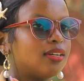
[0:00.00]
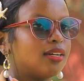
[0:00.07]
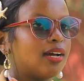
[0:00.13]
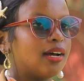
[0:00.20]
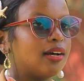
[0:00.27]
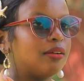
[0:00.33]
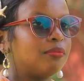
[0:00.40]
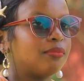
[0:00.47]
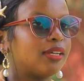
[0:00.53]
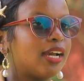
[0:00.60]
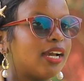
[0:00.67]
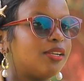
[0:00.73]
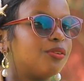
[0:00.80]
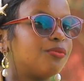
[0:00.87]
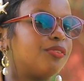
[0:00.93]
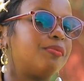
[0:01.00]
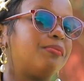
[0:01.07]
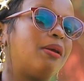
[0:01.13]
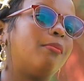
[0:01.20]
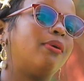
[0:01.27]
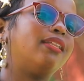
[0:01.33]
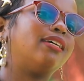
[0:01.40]
kind of
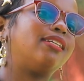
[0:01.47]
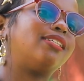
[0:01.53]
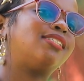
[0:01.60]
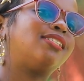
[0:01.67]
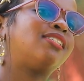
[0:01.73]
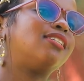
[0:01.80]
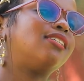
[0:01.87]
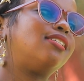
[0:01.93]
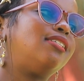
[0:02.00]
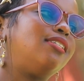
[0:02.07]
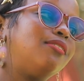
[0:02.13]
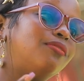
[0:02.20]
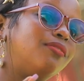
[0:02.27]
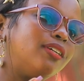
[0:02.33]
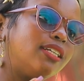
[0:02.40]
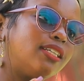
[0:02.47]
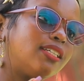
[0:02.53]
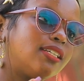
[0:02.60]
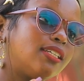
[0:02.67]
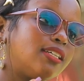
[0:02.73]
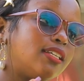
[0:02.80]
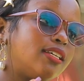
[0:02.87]
remember that she's
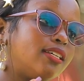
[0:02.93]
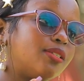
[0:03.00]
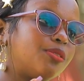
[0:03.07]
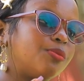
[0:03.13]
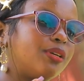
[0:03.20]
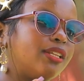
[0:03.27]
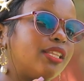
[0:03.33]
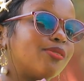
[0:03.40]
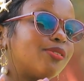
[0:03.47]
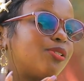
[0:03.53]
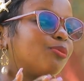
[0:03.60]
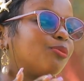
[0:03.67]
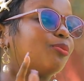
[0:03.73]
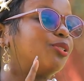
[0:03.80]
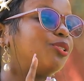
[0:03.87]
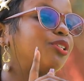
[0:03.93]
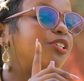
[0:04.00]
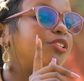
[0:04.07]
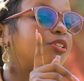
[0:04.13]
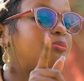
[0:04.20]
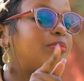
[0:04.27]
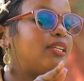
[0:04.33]
different is when they want to put you
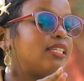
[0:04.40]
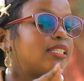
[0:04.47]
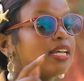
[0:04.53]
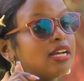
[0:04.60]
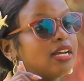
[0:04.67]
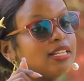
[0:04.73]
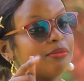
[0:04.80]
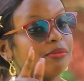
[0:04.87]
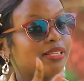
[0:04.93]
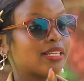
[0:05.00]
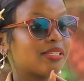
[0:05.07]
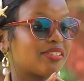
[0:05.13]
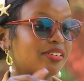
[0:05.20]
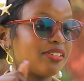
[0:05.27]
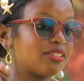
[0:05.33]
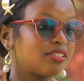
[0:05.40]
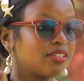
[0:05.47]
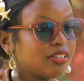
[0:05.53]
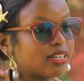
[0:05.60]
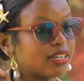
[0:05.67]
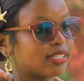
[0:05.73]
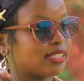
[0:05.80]
in your place. Just because you
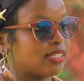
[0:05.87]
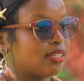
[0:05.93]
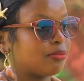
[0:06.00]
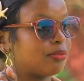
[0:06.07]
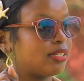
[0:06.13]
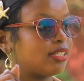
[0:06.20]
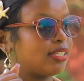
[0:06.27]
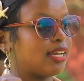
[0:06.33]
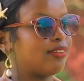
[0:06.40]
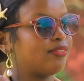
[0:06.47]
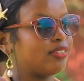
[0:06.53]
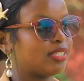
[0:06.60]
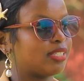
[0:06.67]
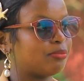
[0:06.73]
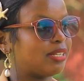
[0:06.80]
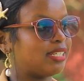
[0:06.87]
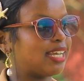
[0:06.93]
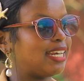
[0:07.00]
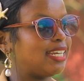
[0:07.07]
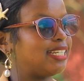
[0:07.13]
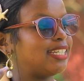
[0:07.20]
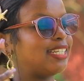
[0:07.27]
think you're a celebrity, they have this
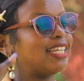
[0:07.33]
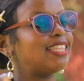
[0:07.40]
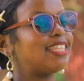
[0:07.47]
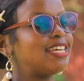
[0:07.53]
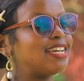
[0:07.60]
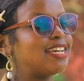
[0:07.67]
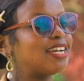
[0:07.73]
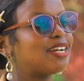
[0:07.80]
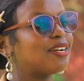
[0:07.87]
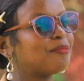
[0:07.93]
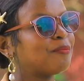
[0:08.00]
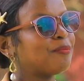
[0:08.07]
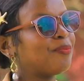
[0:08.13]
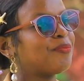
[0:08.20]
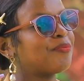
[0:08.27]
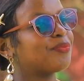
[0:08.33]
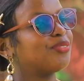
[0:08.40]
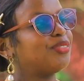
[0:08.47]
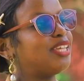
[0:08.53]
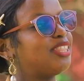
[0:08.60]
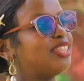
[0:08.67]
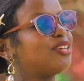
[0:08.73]
mentality. They think
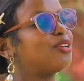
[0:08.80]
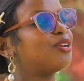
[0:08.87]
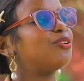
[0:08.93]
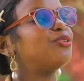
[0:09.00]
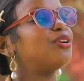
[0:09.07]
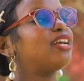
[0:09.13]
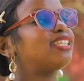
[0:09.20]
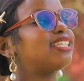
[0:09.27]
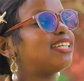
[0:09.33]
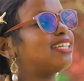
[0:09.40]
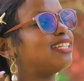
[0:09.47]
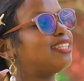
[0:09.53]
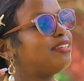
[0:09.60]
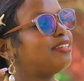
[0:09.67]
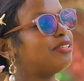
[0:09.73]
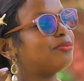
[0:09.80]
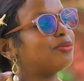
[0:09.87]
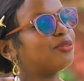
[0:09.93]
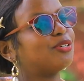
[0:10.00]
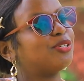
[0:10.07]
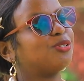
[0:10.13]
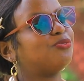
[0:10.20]
you're doing certain things
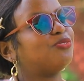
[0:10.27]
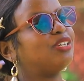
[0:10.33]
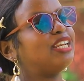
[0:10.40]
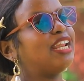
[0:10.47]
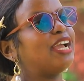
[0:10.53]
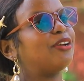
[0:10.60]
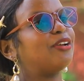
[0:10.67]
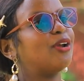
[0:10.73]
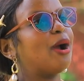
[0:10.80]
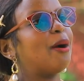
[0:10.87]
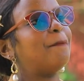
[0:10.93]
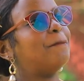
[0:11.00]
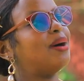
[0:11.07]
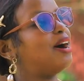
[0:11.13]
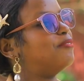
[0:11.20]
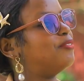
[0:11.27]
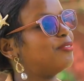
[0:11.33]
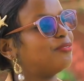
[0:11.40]
because you feel like you're above